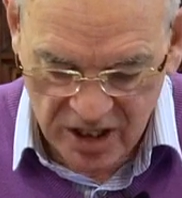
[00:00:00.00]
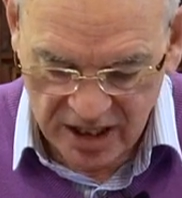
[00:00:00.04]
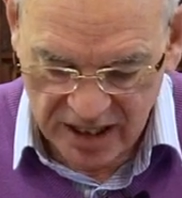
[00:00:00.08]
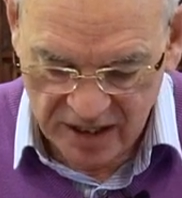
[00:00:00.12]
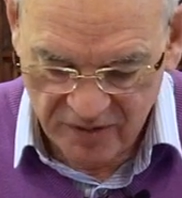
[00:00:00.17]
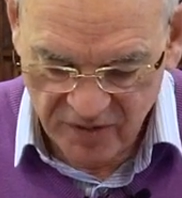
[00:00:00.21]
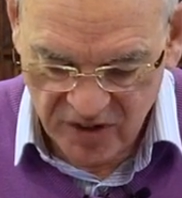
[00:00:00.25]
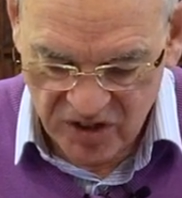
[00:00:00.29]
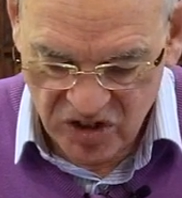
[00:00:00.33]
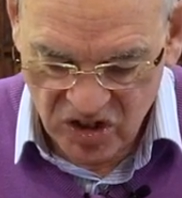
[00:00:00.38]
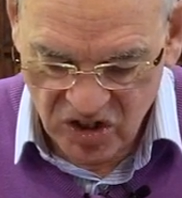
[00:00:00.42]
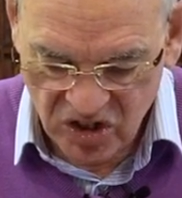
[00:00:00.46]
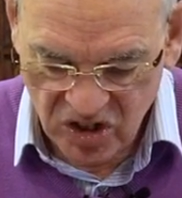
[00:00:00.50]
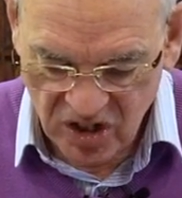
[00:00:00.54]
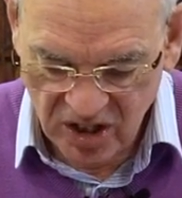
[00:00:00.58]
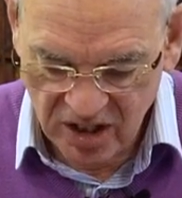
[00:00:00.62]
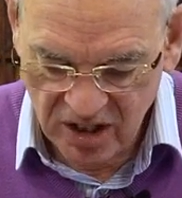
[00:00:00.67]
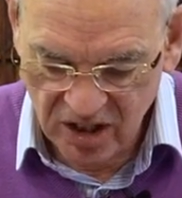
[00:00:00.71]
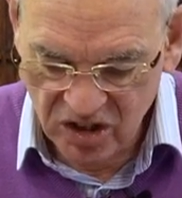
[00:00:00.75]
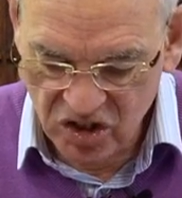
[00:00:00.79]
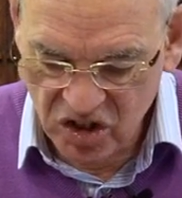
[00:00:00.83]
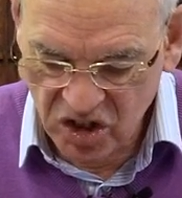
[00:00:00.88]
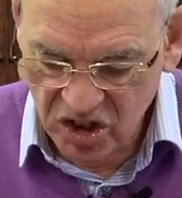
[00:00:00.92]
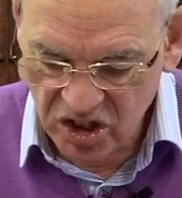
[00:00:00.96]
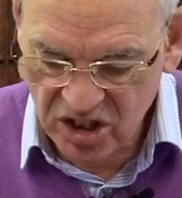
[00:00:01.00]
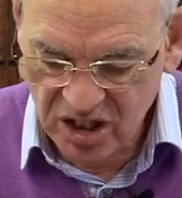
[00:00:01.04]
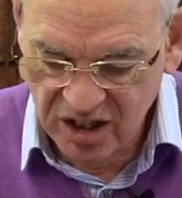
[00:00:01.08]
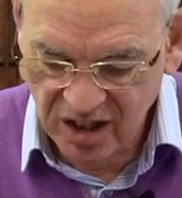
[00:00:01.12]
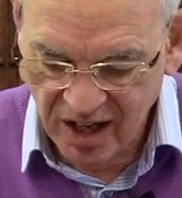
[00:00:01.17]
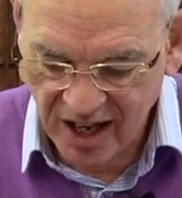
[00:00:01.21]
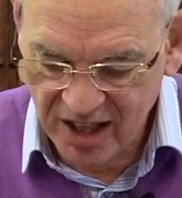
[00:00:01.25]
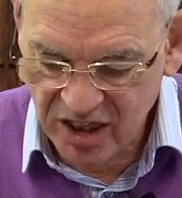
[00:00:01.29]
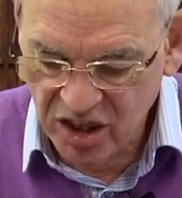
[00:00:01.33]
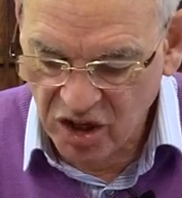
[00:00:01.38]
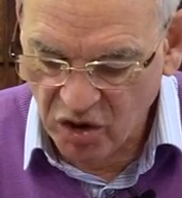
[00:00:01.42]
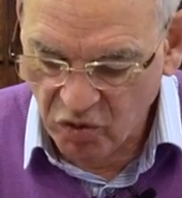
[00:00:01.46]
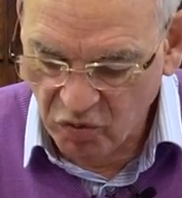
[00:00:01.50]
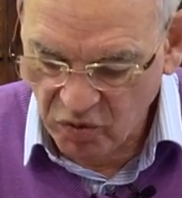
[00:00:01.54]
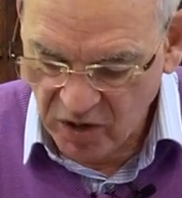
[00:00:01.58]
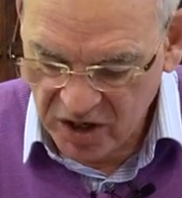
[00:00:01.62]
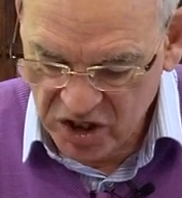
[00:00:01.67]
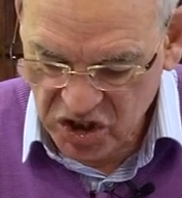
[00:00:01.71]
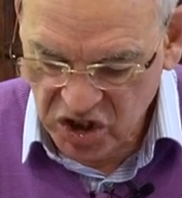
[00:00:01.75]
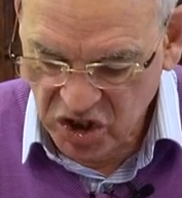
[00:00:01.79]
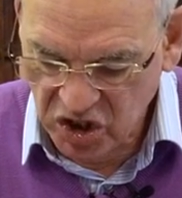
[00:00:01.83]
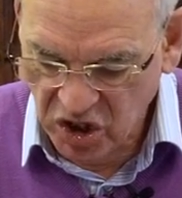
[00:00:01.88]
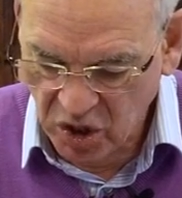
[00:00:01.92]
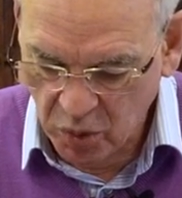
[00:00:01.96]
to live in sin, just like the
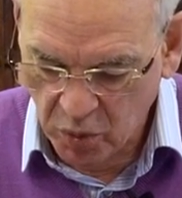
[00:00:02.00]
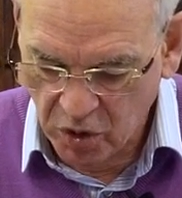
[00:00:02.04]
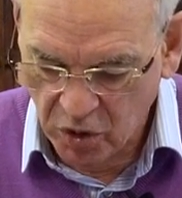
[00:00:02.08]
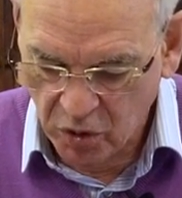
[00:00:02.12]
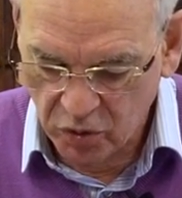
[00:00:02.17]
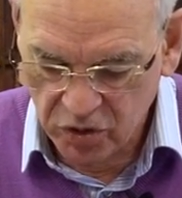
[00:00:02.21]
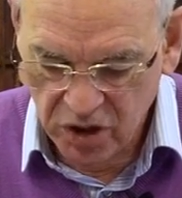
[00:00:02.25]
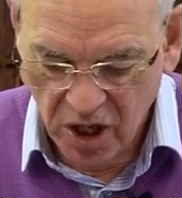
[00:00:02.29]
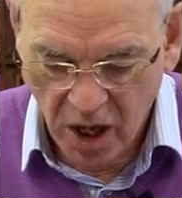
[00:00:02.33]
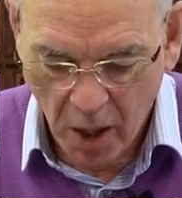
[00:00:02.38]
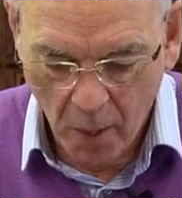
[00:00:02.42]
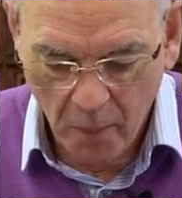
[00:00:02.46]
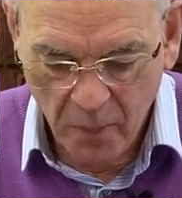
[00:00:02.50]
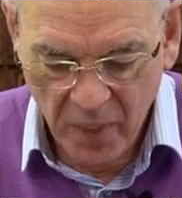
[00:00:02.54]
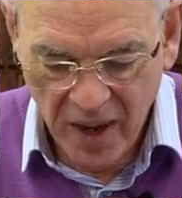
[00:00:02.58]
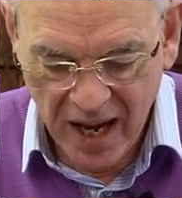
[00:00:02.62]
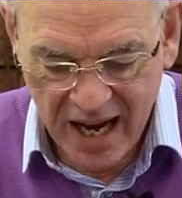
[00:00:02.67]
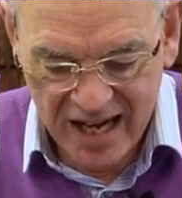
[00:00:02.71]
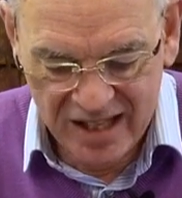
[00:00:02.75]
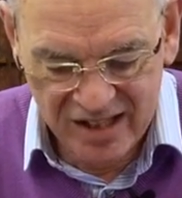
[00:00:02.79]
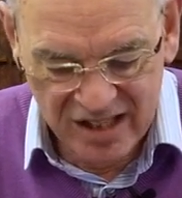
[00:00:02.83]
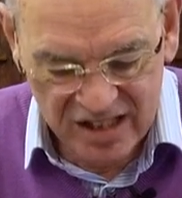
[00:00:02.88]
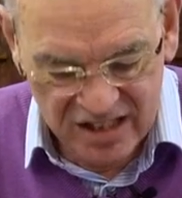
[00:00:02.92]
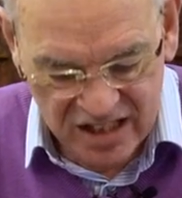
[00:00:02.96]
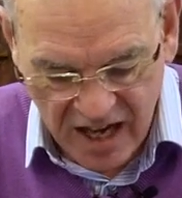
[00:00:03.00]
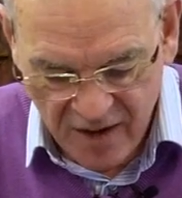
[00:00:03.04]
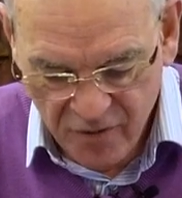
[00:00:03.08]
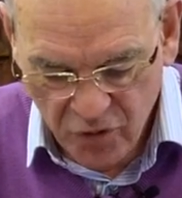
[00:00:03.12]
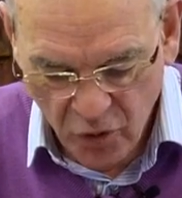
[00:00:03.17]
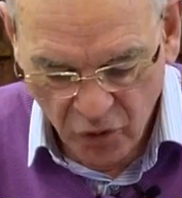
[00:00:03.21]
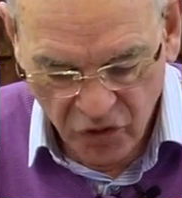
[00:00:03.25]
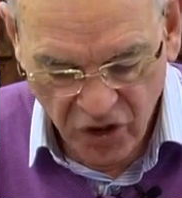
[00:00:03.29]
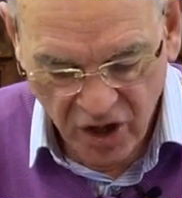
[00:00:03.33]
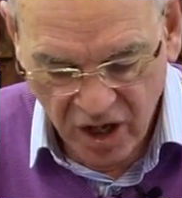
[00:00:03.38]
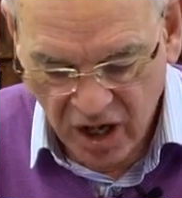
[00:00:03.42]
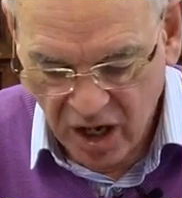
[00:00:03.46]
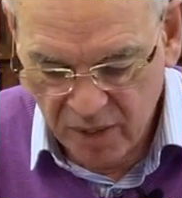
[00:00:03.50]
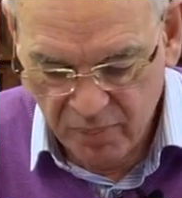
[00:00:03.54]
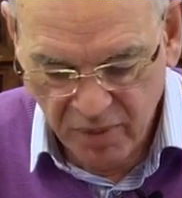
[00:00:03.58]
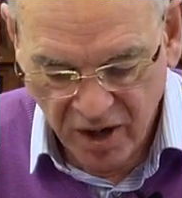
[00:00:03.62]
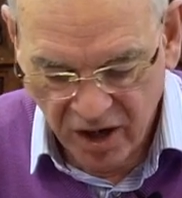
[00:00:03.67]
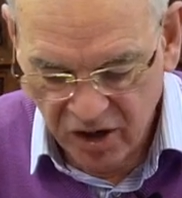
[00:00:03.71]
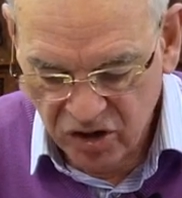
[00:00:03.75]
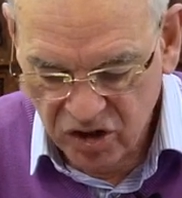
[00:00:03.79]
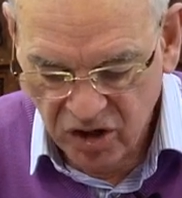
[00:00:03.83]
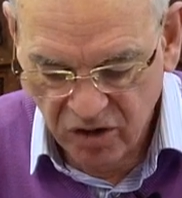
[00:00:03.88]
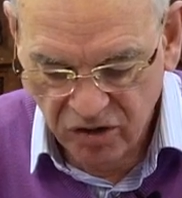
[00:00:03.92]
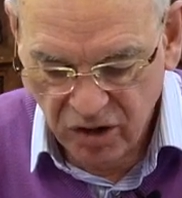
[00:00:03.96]
rest of the world, obeying the devil, the
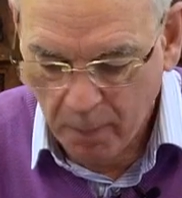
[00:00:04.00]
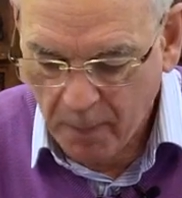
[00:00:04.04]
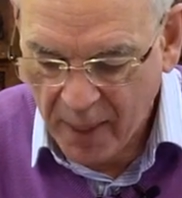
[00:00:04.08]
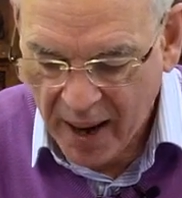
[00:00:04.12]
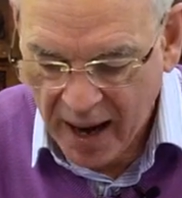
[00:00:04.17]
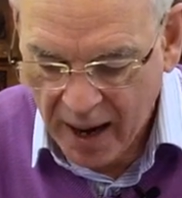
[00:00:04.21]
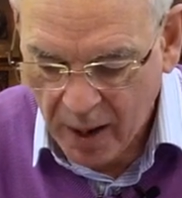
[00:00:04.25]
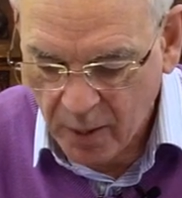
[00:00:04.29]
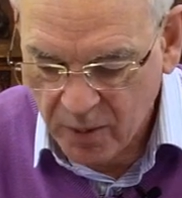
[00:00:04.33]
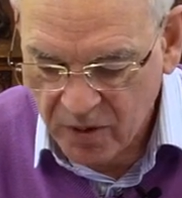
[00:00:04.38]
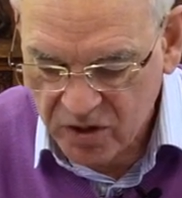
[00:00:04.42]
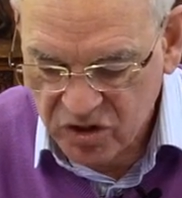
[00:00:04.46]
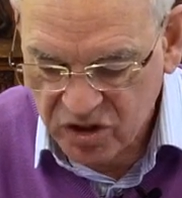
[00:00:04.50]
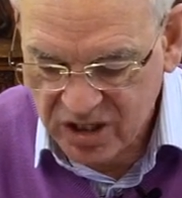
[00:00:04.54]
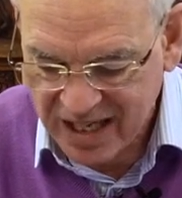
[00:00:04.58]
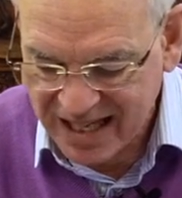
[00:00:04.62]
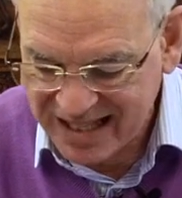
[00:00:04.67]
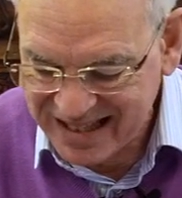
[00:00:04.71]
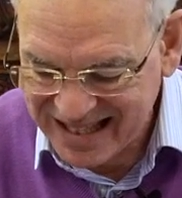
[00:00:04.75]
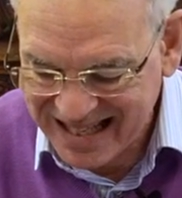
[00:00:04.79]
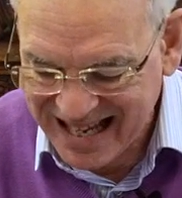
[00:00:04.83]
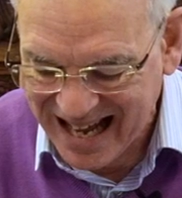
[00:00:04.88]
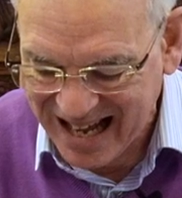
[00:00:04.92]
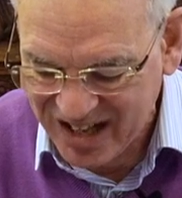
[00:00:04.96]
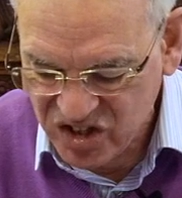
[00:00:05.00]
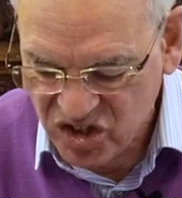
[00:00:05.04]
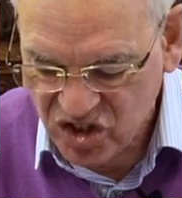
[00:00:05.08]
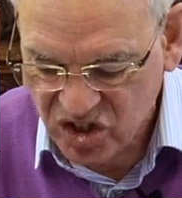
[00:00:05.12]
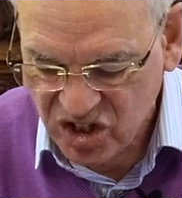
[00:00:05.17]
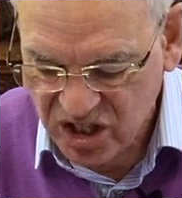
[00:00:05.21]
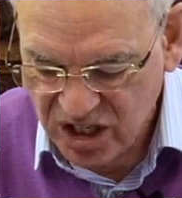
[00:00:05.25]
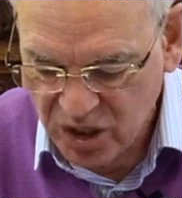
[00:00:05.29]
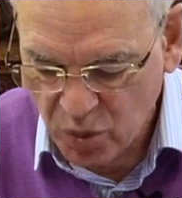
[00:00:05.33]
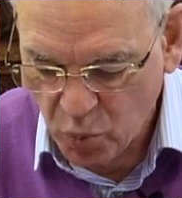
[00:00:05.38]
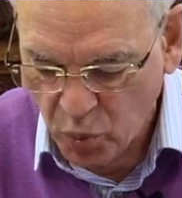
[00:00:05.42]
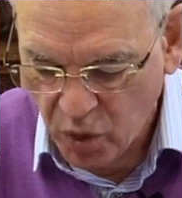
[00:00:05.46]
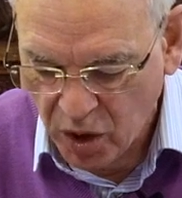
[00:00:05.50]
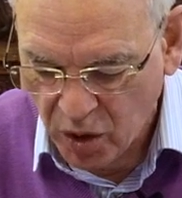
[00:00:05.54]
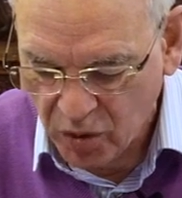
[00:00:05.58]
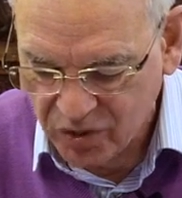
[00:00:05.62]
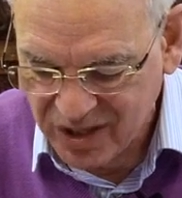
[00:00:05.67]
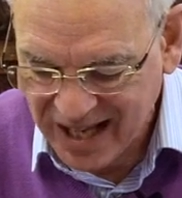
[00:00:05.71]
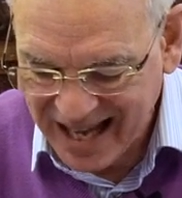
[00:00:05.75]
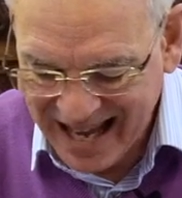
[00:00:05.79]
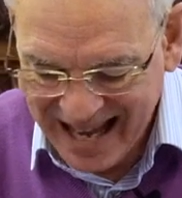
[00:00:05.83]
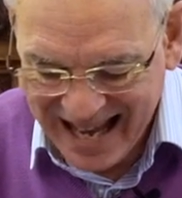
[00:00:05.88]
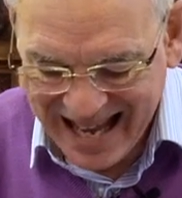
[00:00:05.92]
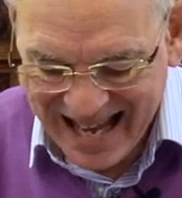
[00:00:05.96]
commander of the powers in the unseen world.